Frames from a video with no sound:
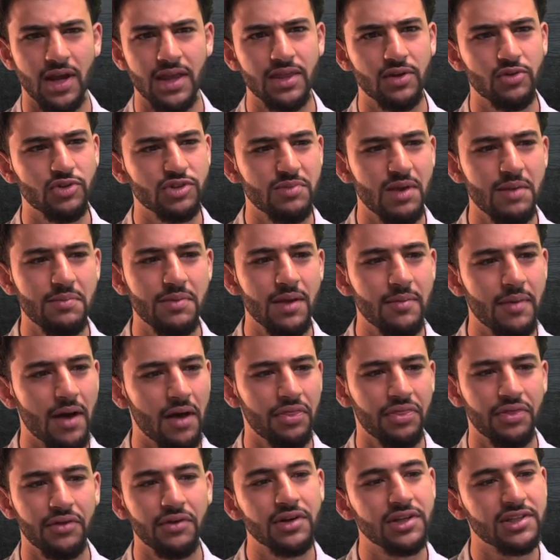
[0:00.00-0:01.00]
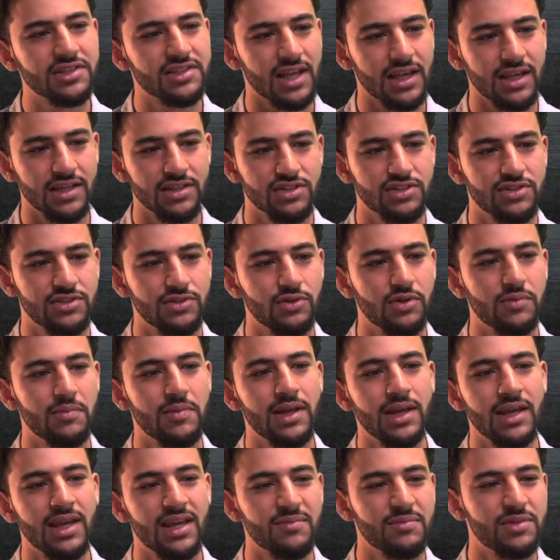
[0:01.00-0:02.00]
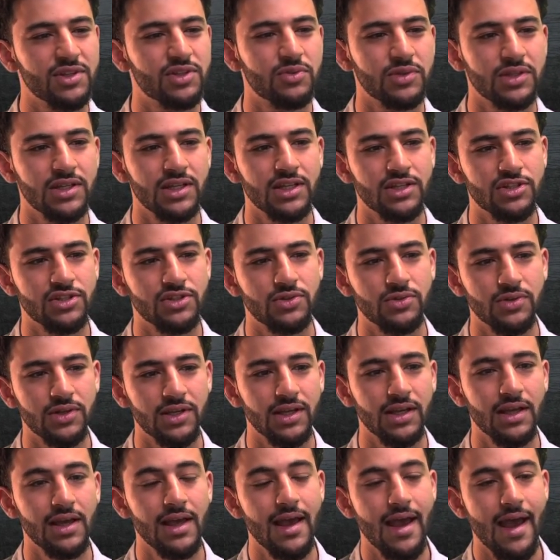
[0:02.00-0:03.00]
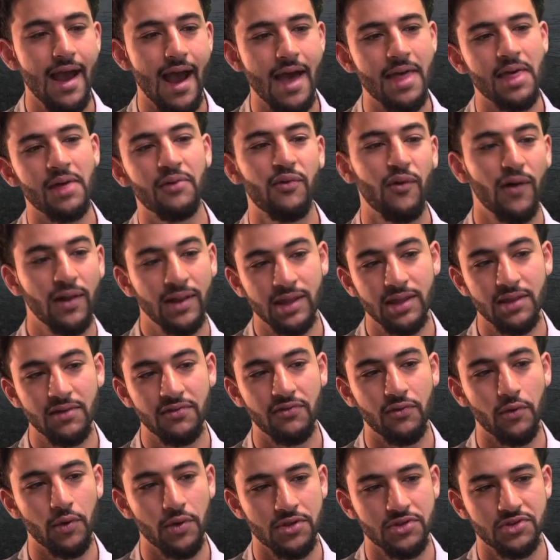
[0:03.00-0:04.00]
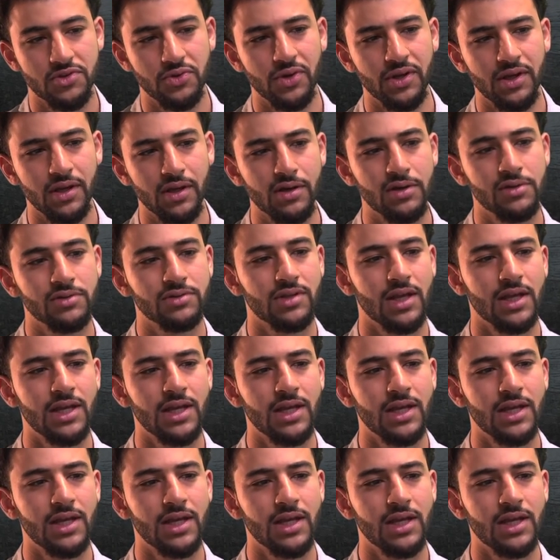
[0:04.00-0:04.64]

And there was maybe about 30 seconds to a minute in between each student, and then finally the fourth student goes.